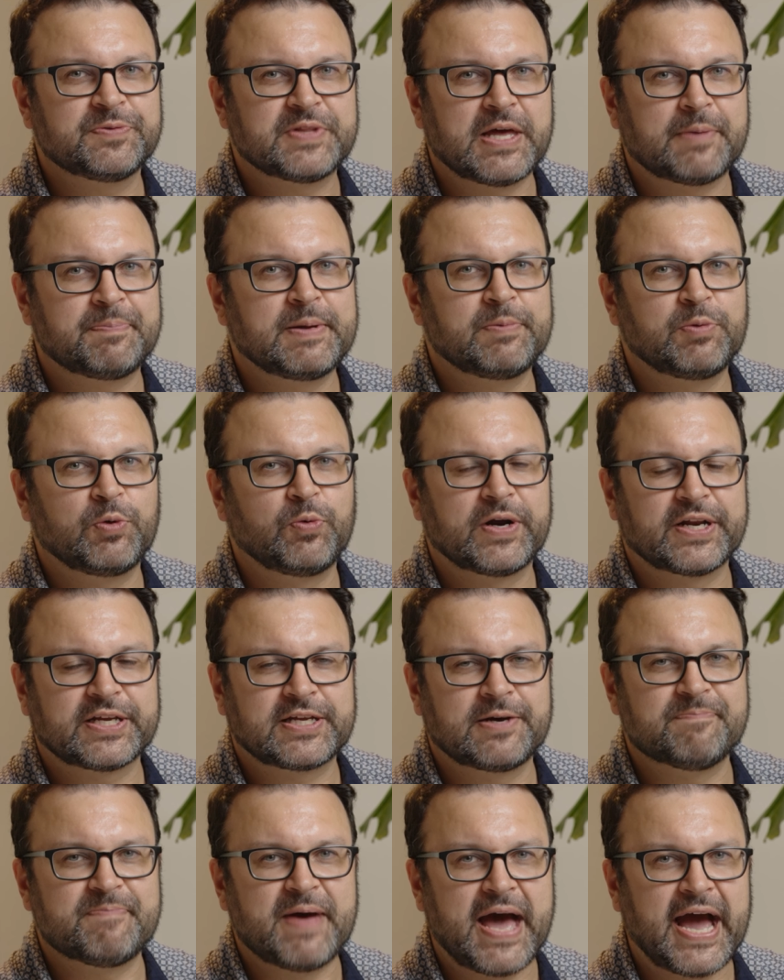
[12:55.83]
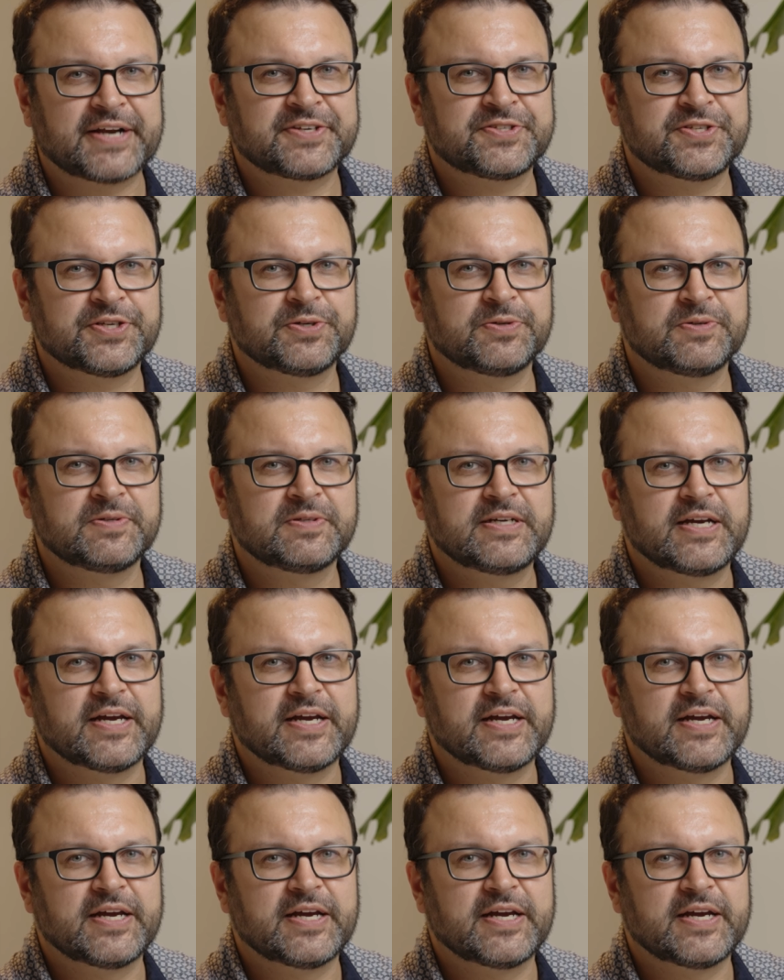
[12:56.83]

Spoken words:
that people want to come back to,